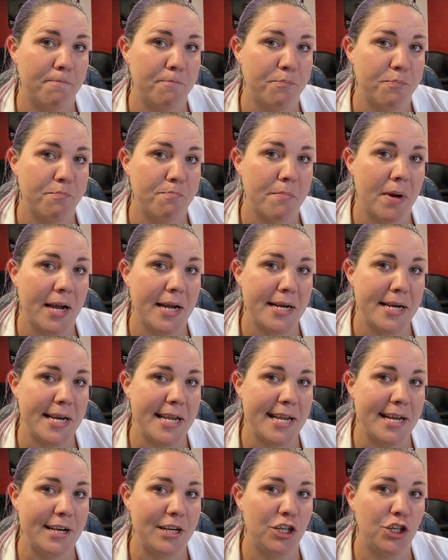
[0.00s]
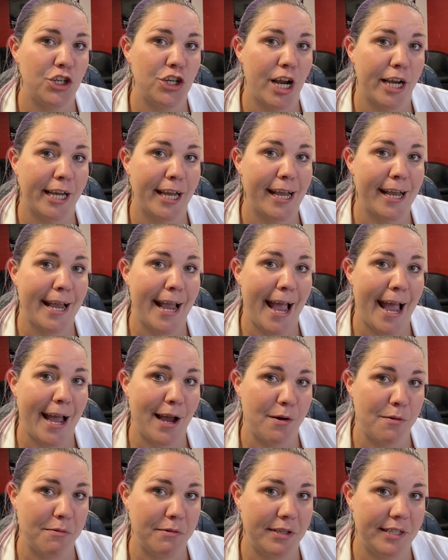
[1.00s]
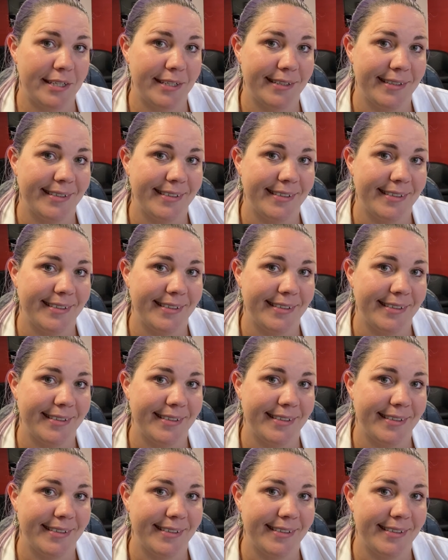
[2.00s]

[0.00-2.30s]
might need checking out.